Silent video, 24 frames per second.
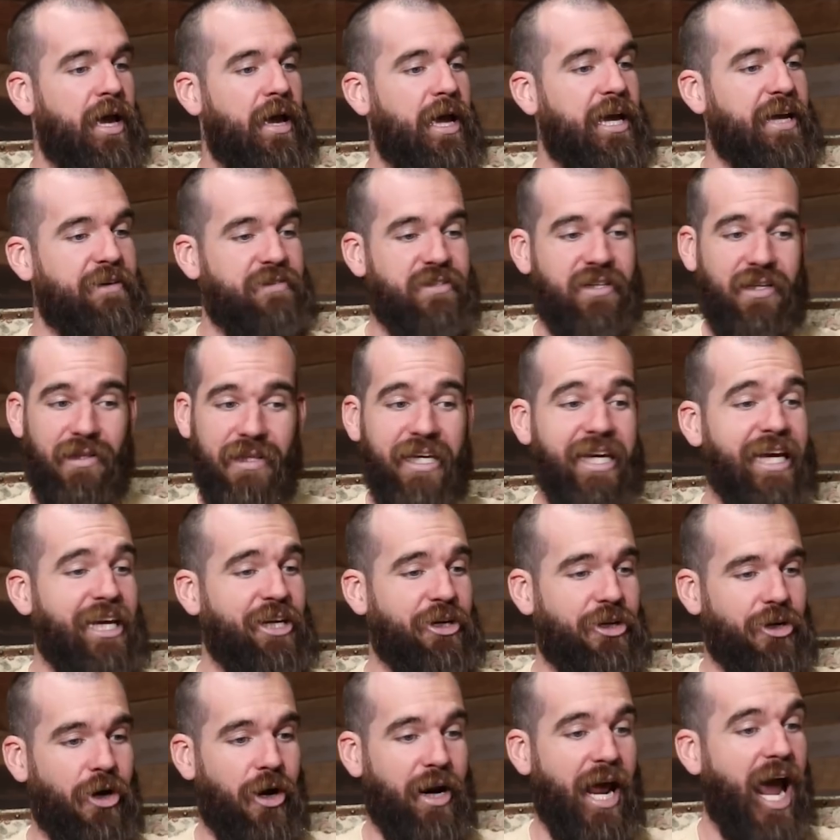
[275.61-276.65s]
It's clear
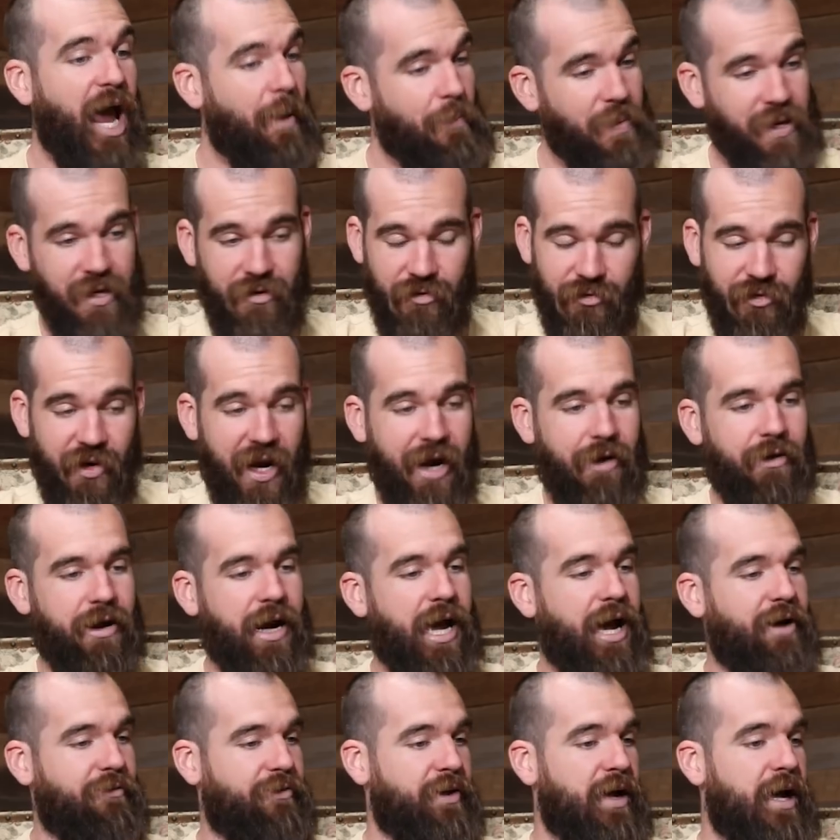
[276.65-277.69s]
you're not happy. Fair
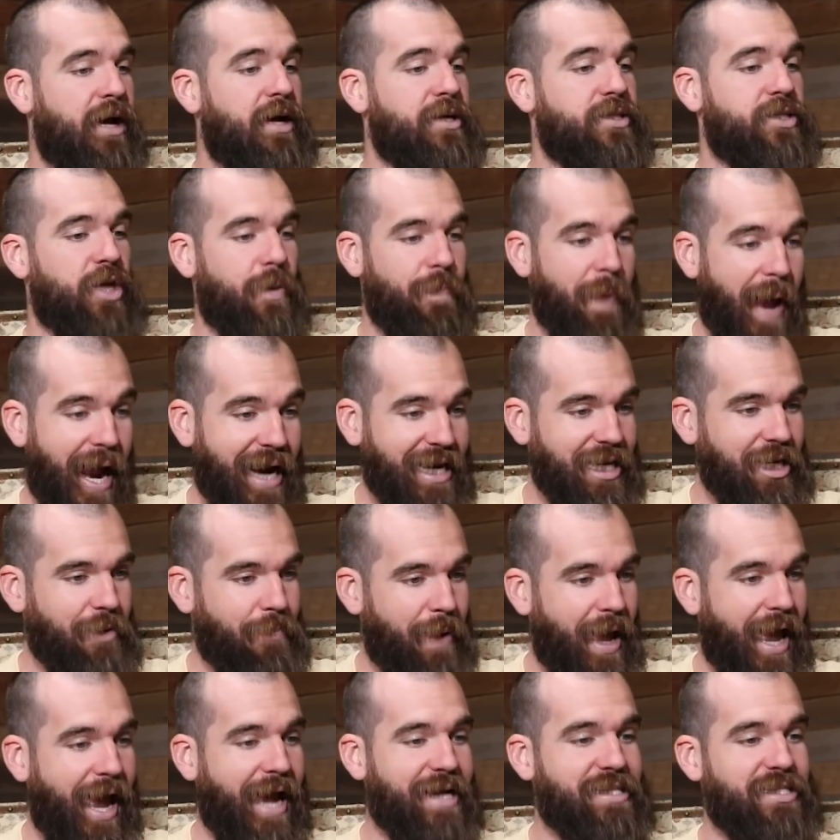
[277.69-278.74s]
enough. So pack your
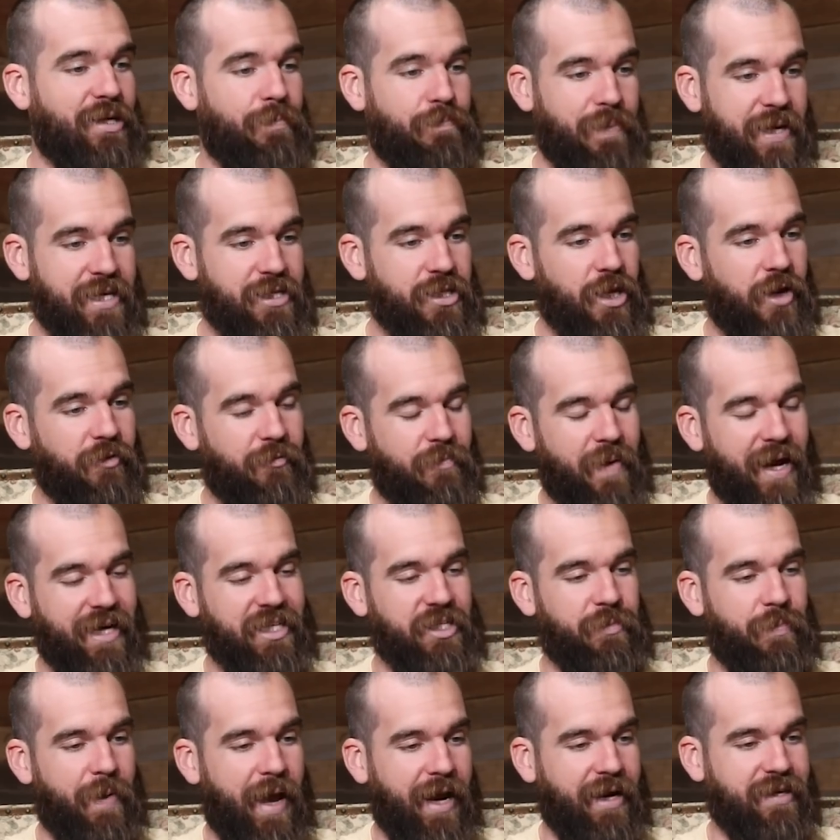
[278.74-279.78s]
bags and piss off back
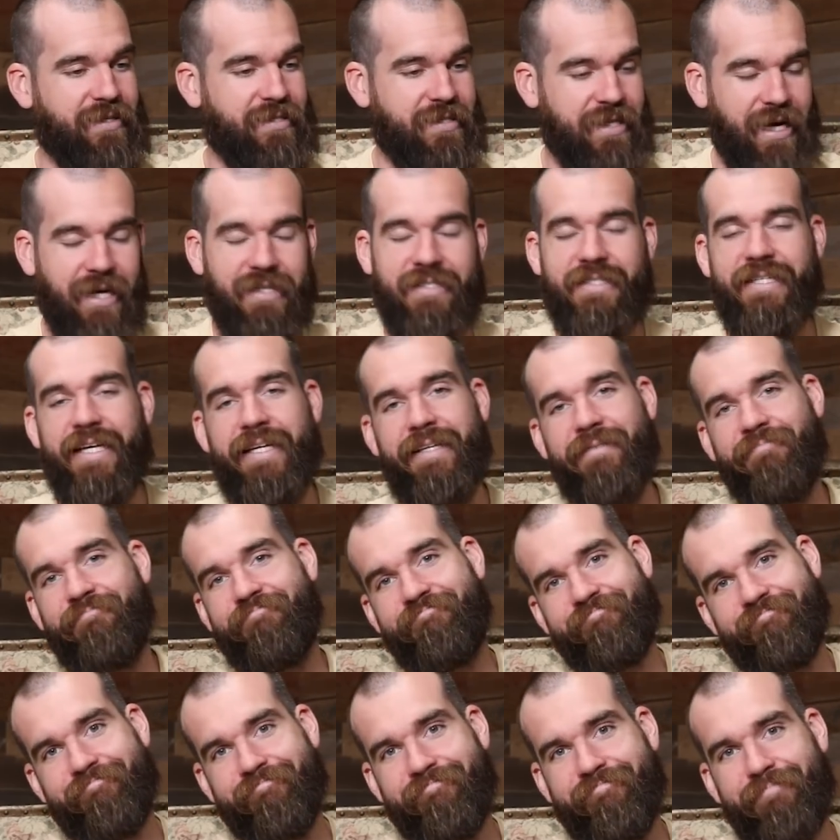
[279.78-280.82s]
to Pakistan. See,
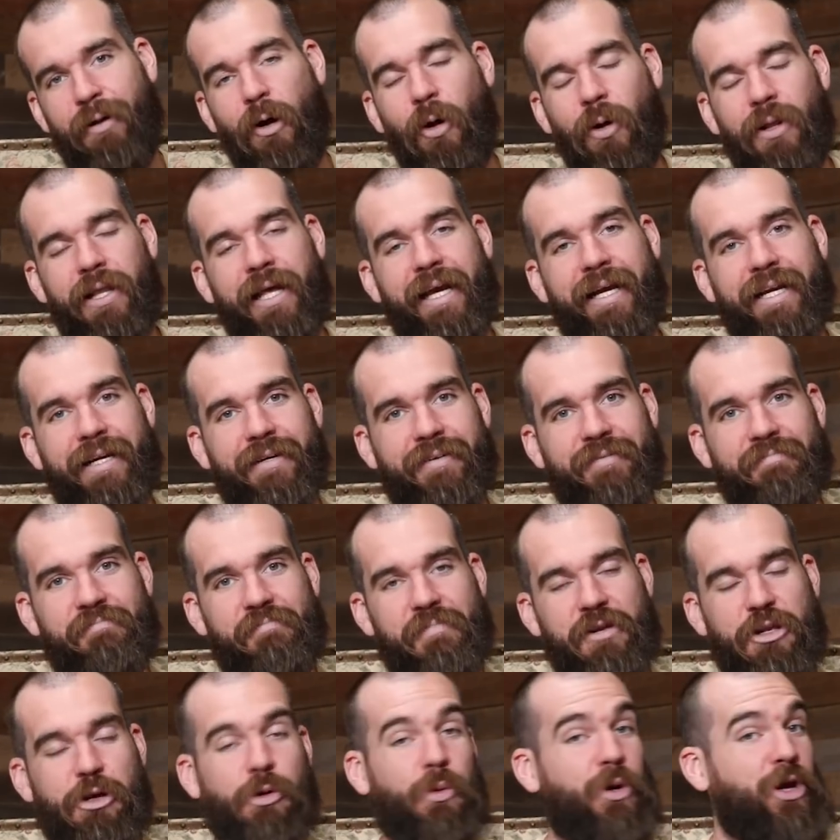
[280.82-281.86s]
Pauline,
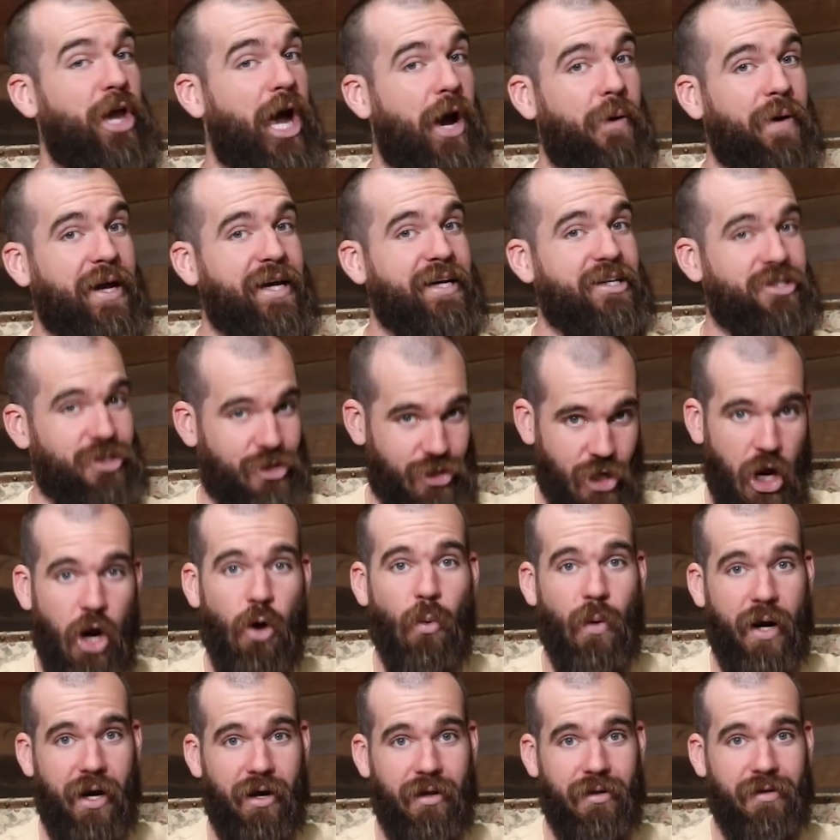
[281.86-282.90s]
you were going so
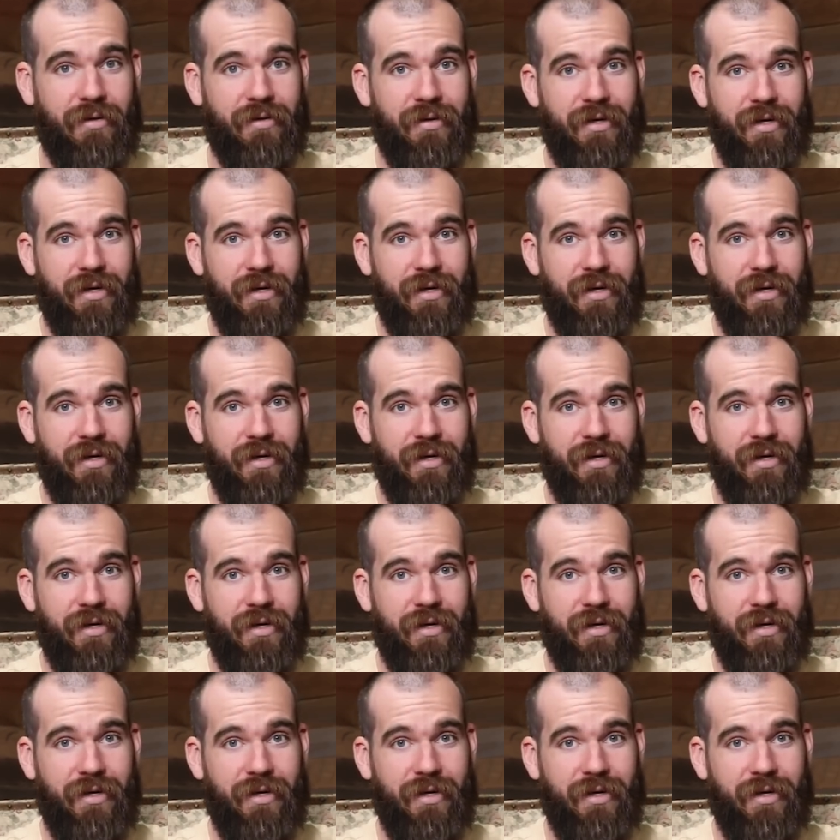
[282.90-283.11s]
well.